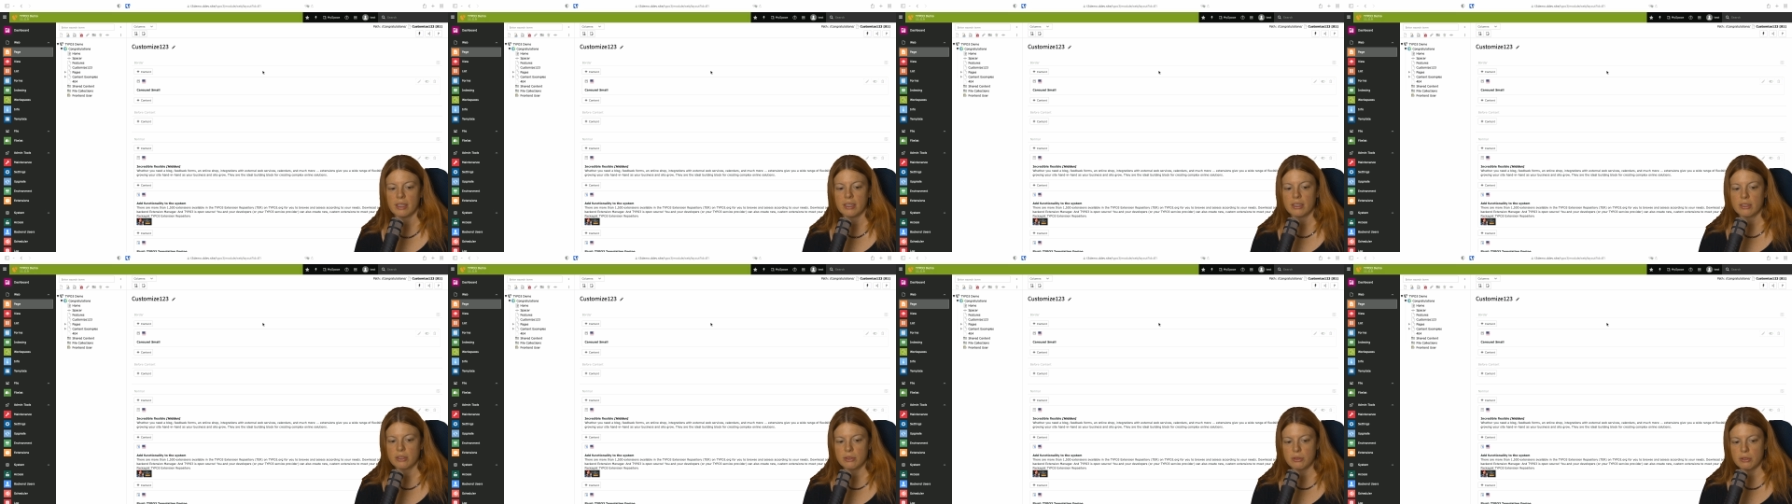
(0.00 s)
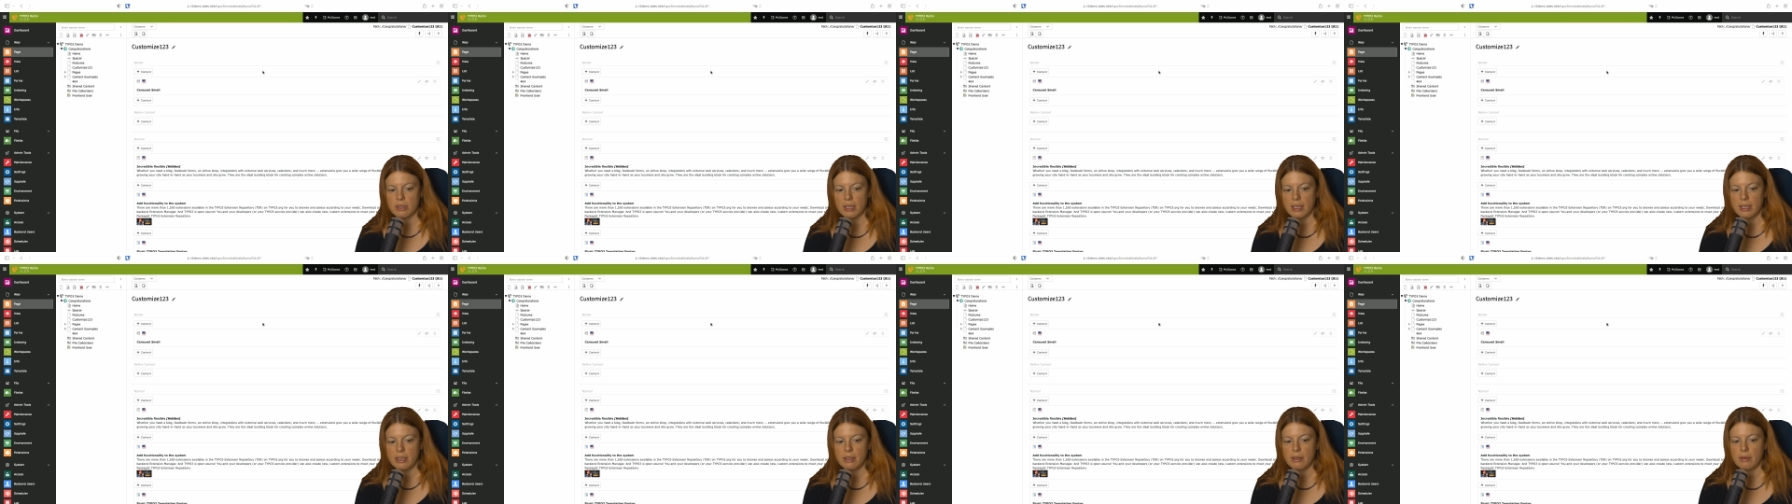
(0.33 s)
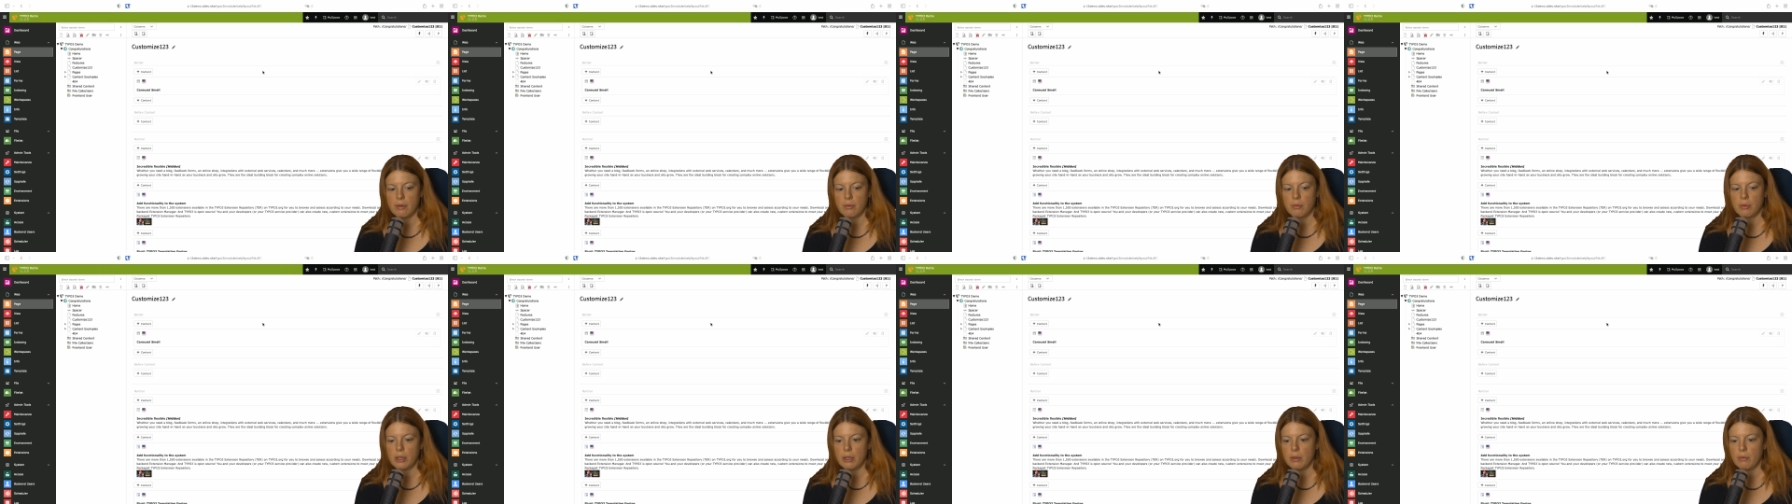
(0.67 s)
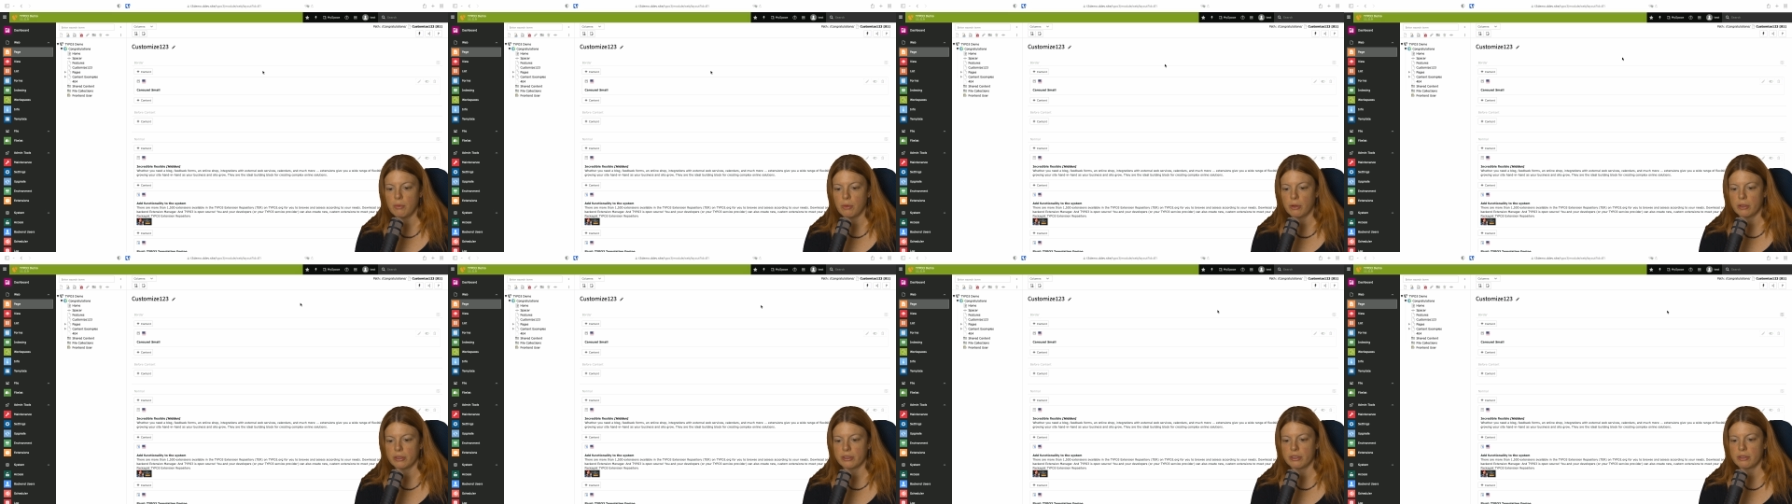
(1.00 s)
Today, we
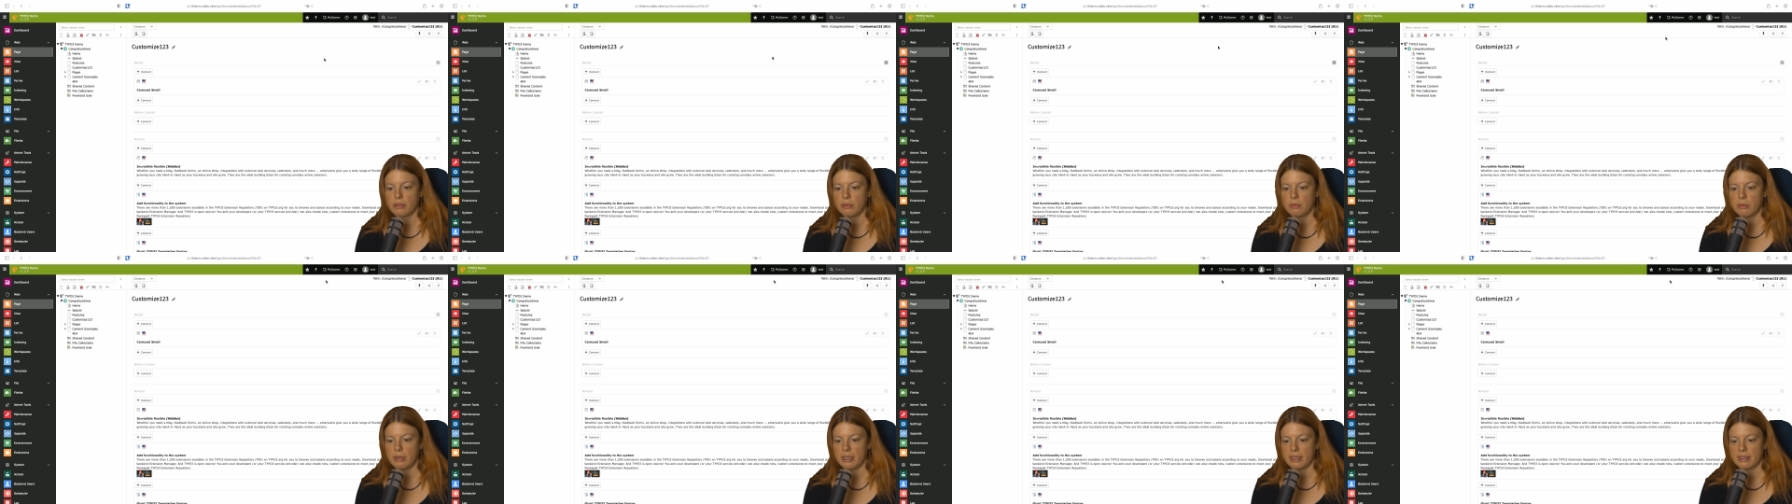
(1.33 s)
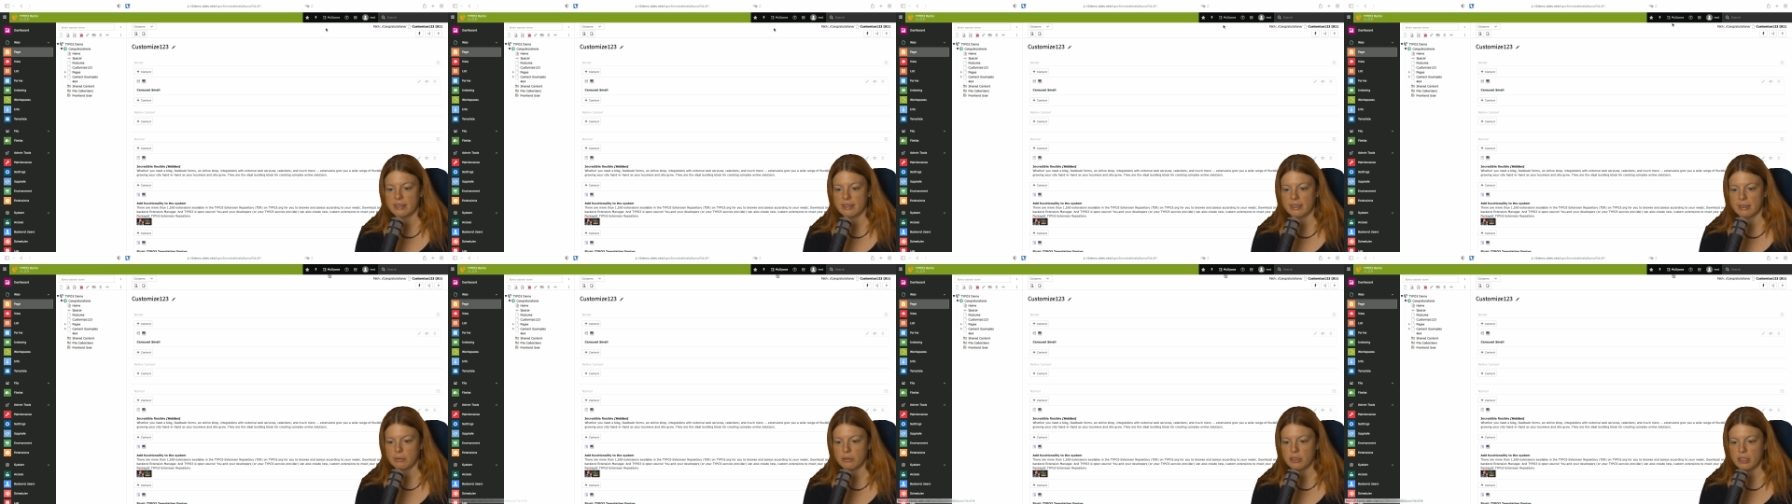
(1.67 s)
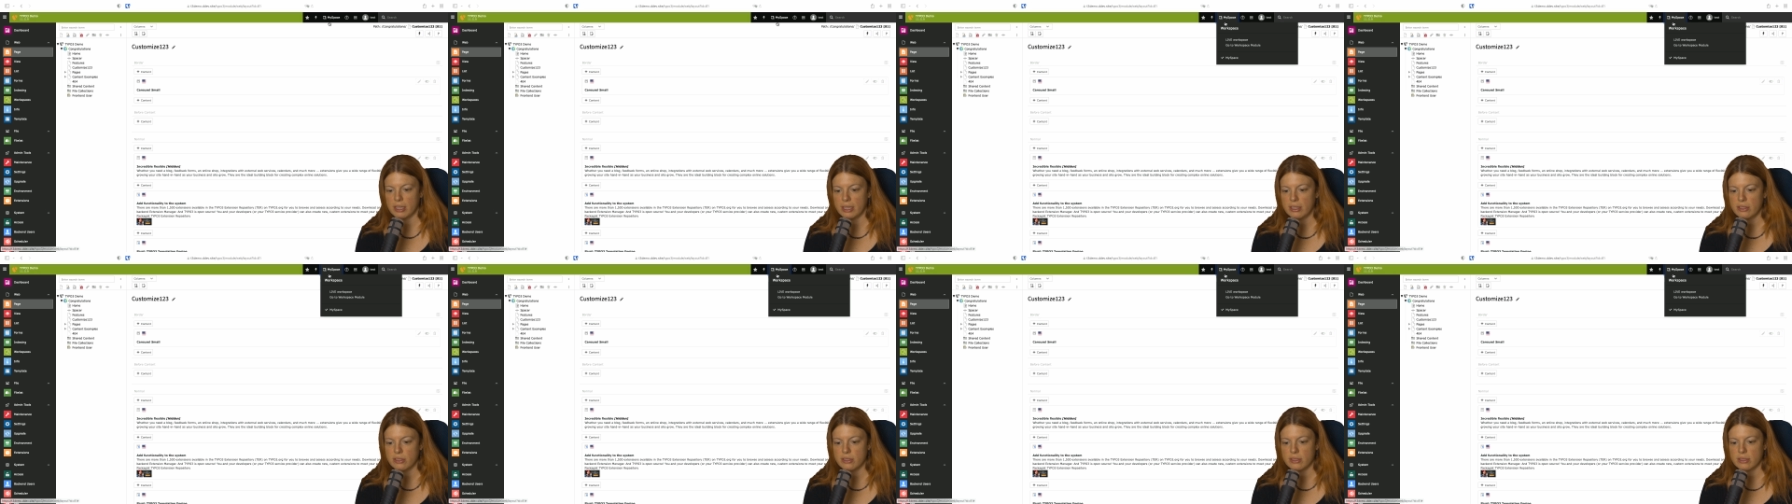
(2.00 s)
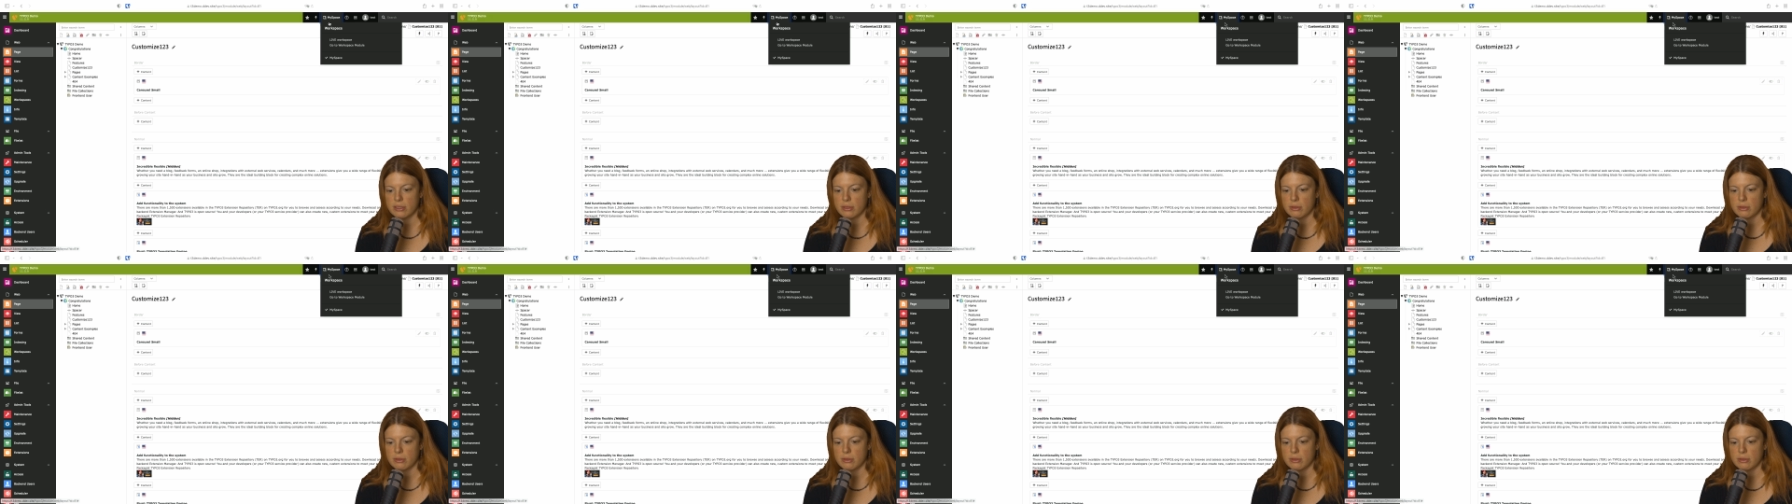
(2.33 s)
want to make some changes